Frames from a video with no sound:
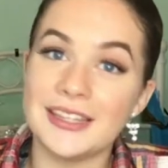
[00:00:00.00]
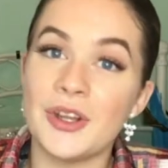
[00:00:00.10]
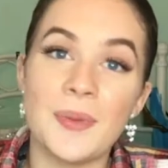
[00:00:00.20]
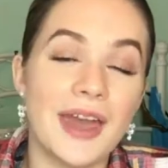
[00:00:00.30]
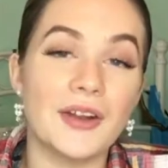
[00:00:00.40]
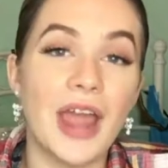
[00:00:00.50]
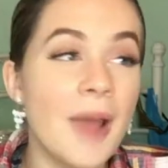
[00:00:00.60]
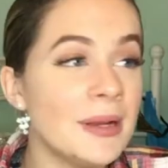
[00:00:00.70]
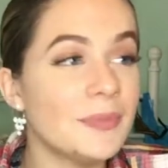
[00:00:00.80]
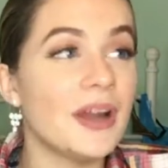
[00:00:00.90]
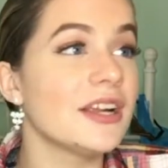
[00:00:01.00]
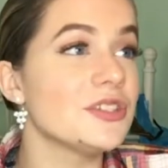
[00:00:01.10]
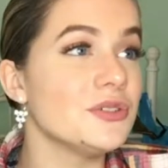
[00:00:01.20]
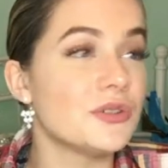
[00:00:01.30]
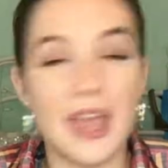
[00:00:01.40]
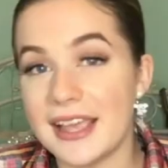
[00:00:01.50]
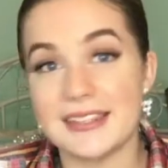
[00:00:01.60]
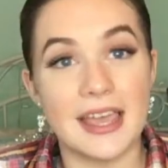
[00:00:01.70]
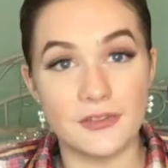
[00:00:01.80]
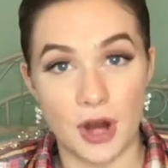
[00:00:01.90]
No matter how many products you try,
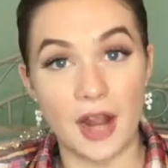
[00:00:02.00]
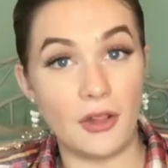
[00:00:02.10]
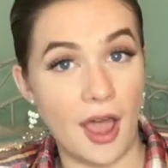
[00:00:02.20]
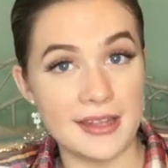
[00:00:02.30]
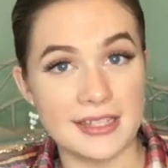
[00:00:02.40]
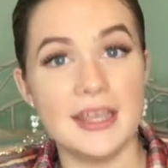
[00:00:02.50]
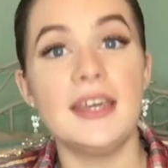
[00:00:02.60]
because I've tried a lot,